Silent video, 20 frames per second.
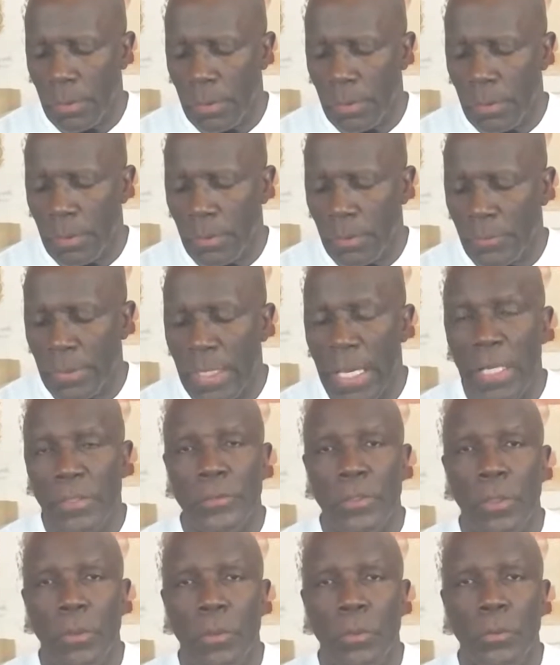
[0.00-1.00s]
So I
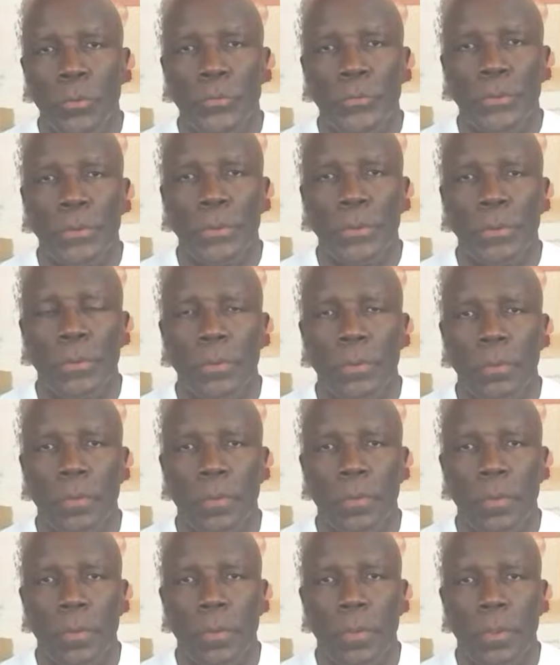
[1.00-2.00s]
chose to
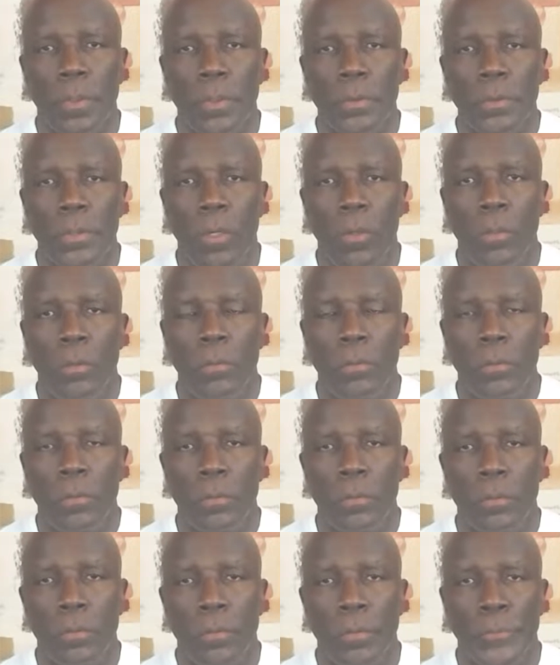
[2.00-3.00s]
go
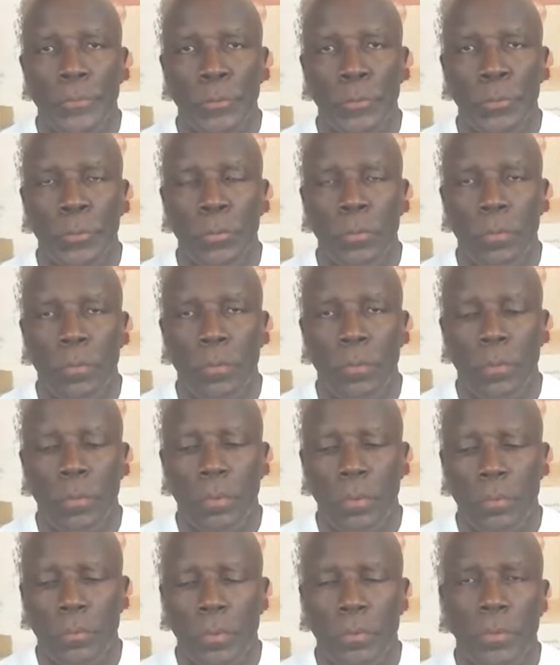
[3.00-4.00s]
through
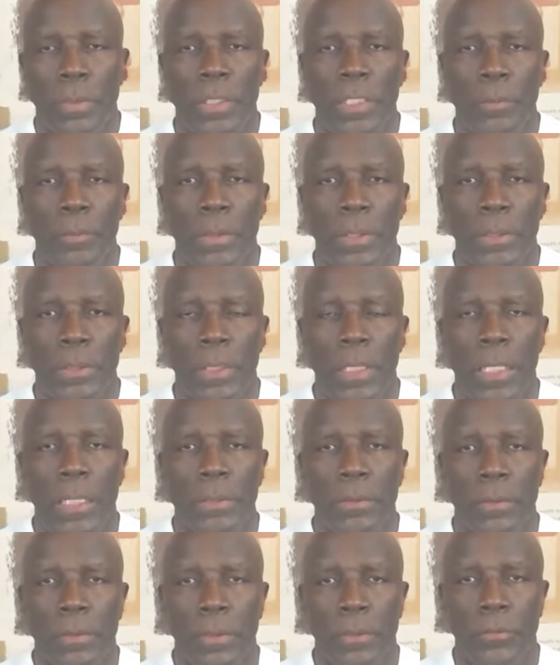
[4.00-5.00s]
the table of
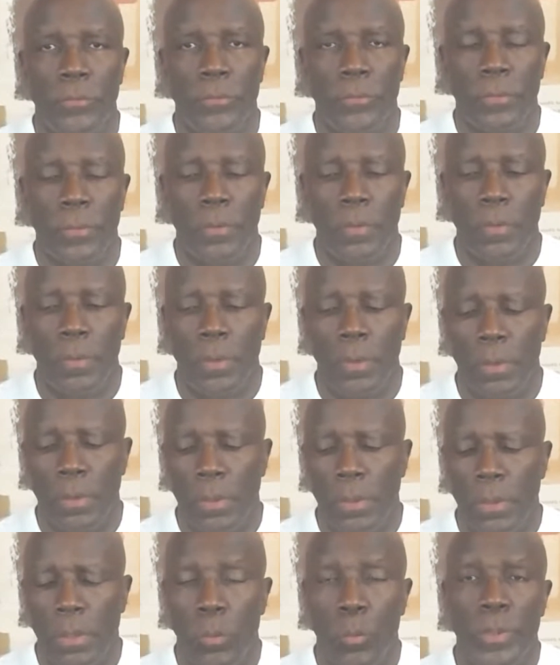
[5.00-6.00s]
contents.
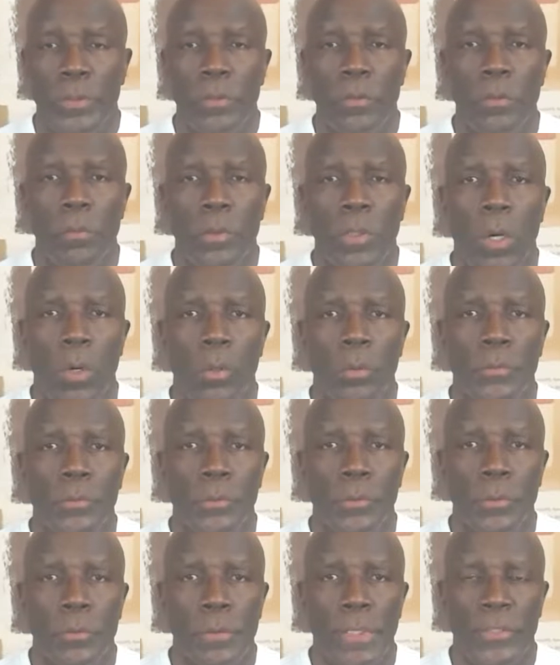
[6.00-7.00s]
When you go to
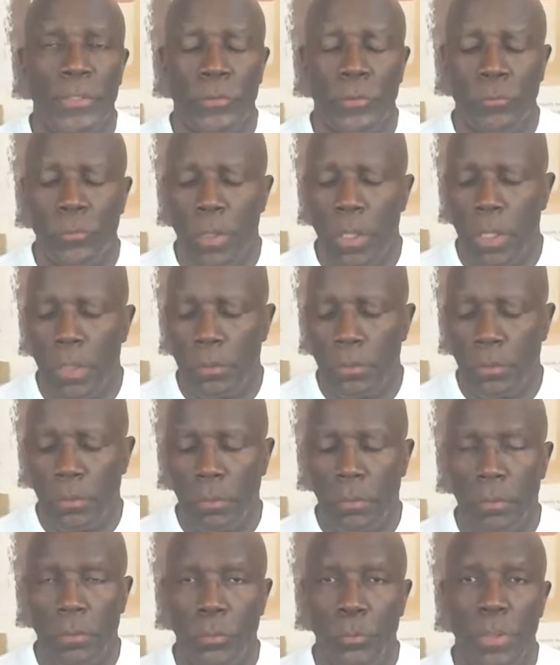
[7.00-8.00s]
the restaurant,
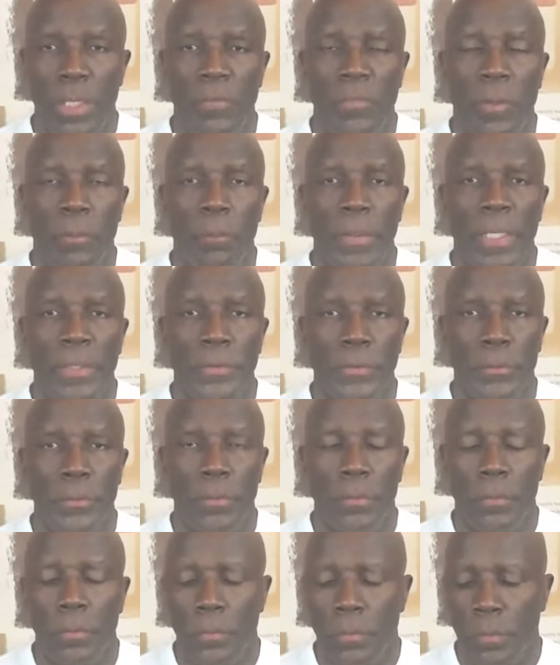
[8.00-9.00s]
you have a menu,
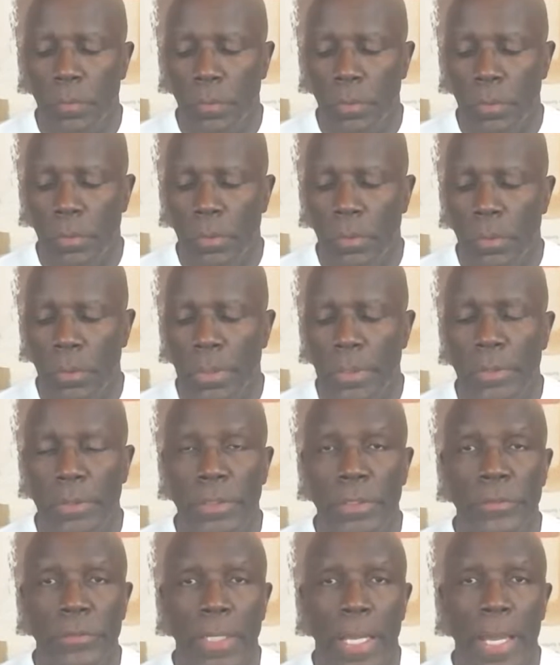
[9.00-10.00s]
and
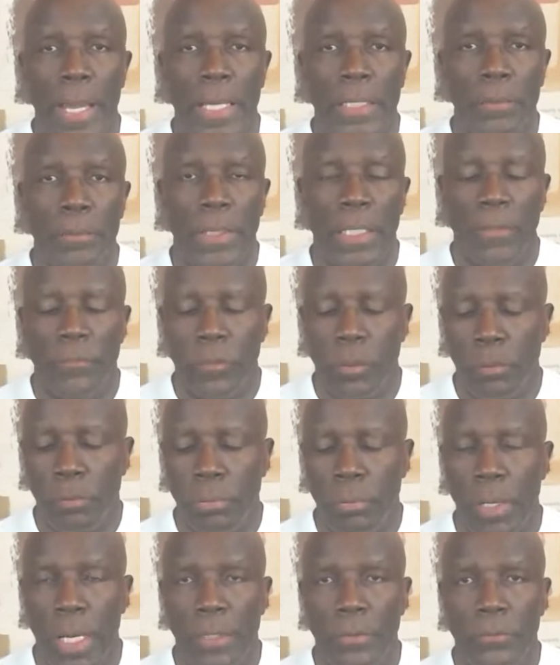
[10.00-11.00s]
each item has the
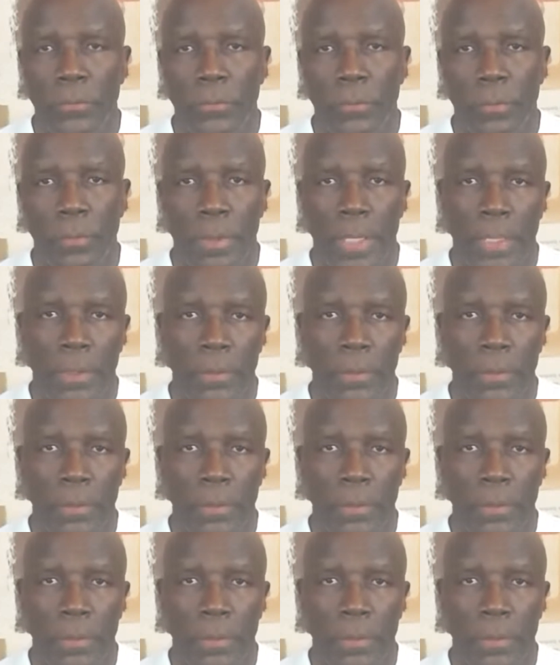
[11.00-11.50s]
price, like